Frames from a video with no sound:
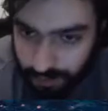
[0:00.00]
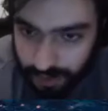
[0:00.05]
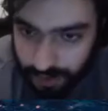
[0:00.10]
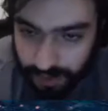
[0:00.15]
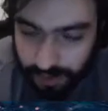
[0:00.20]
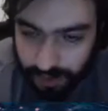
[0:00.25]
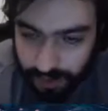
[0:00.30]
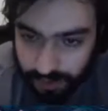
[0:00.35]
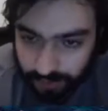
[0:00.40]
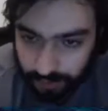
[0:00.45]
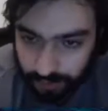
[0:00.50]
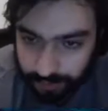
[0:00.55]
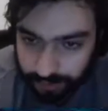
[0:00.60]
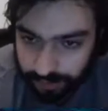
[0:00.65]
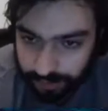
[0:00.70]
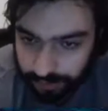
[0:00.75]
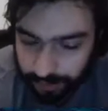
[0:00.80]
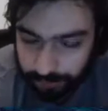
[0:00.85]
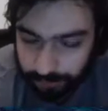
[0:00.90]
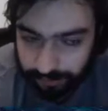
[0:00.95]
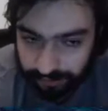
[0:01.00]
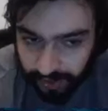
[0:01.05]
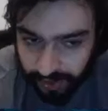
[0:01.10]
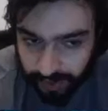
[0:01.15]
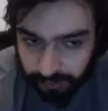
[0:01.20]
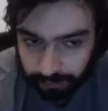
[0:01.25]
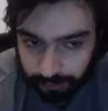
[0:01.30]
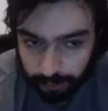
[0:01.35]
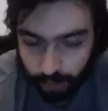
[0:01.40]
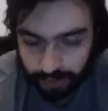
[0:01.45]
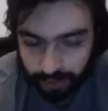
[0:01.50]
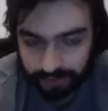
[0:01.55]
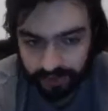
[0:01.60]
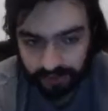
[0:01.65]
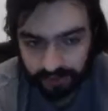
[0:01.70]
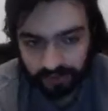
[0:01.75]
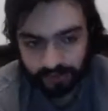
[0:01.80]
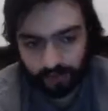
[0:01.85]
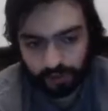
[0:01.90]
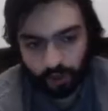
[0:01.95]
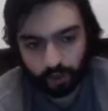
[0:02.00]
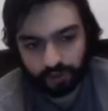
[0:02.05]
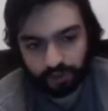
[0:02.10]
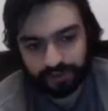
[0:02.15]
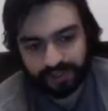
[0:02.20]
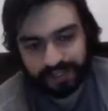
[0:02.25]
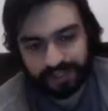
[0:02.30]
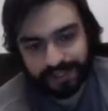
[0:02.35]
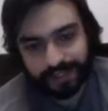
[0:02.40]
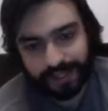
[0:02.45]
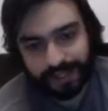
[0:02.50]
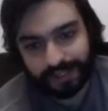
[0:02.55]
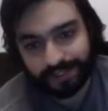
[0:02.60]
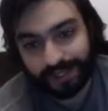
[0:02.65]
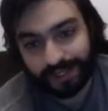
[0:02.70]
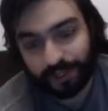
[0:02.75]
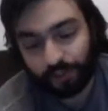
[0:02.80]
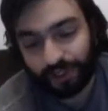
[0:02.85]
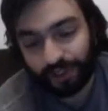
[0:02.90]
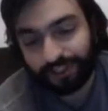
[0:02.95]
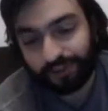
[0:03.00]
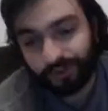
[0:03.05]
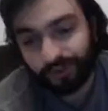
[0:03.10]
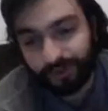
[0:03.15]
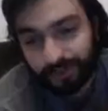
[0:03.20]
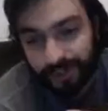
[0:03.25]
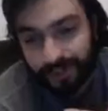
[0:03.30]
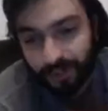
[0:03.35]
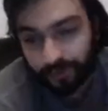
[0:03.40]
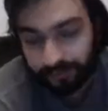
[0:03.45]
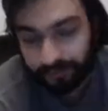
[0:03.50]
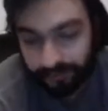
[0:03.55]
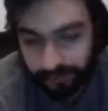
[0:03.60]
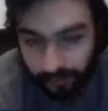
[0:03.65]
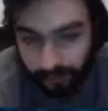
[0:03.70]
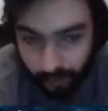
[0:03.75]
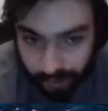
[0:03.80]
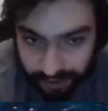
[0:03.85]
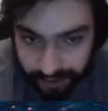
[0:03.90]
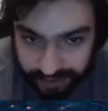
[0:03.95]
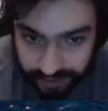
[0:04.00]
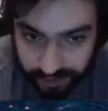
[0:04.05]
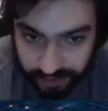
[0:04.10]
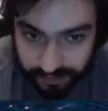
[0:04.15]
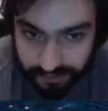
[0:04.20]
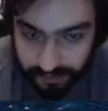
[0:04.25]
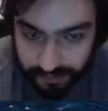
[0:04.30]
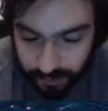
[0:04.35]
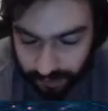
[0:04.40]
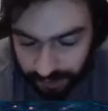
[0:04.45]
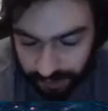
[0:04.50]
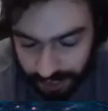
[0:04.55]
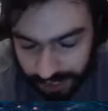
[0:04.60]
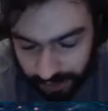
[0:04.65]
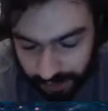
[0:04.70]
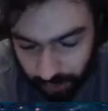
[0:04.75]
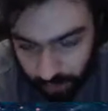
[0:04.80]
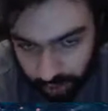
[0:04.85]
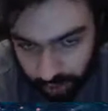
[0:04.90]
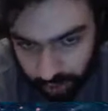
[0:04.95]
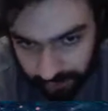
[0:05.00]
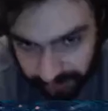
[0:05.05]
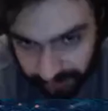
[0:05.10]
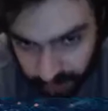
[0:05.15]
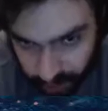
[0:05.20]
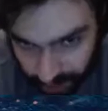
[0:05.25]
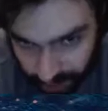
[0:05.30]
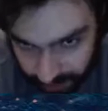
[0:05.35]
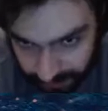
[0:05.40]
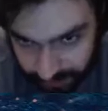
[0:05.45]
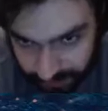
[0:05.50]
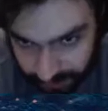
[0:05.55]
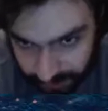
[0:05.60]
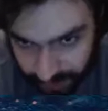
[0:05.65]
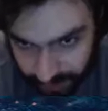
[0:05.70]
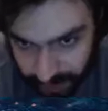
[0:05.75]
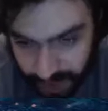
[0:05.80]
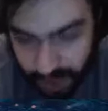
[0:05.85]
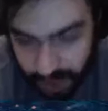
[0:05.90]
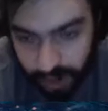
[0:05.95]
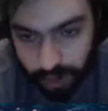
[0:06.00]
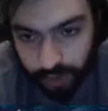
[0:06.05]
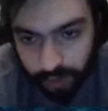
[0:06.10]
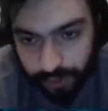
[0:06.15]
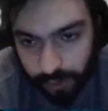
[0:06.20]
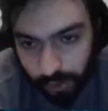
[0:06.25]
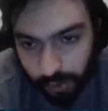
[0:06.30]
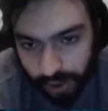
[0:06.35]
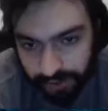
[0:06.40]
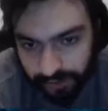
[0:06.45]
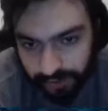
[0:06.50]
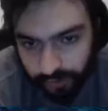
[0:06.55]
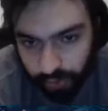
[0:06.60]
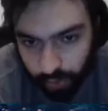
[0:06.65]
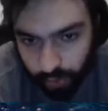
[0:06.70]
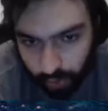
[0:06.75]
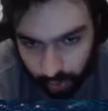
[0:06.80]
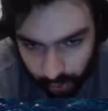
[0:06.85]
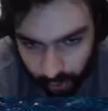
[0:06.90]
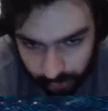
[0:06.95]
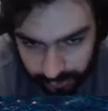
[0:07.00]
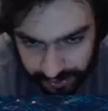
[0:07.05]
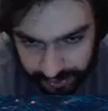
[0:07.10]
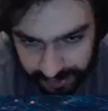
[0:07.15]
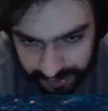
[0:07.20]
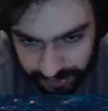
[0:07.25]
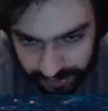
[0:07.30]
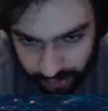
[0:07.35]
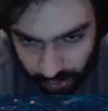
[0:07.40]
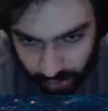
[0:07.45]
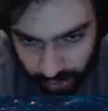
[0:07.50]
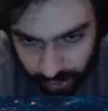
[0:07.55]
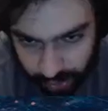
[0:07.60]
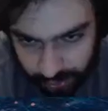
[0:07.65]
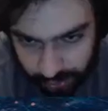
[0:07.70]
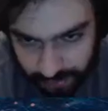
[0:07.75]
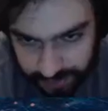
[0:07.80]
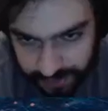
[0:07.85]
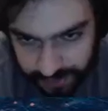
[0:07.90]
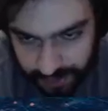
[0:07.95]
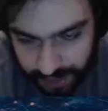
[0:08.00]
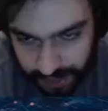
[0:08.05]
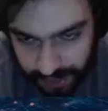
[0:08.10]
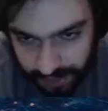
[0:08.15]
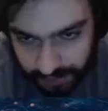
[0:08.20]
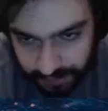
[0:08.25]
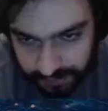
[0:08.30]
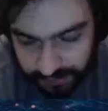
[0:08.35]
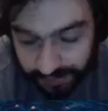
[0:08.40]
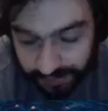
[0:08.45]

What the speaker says: another very important note is that I want you to be conversant in the language of chess. So I want you to know these terms and